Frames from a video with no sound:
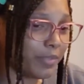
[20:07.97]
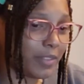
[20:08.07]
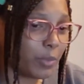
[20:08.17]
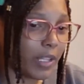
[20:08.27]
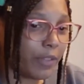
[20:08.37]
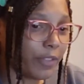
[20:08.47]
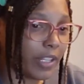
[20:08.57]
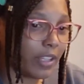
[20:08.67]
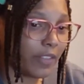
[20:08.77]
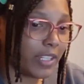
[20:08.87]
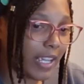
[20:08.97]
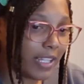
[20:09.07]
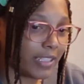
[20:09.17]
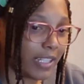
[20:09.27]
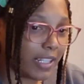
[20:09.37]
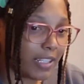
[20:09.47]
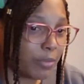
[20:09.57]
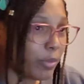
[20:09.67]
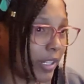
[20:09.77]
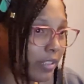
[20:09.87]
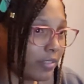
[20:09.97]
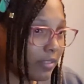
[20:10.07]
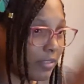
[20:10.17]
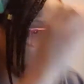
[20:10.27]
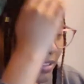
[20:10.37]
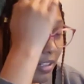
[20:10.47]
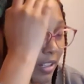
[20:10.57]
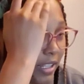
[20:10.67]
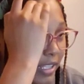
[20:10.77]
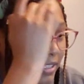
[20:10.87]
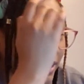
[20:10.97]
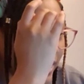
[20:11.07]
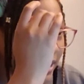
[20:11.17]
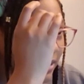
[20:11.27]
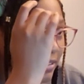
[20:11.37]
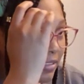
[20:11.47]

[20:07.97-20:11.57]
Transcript: What the freak even day is it at this point? It's like,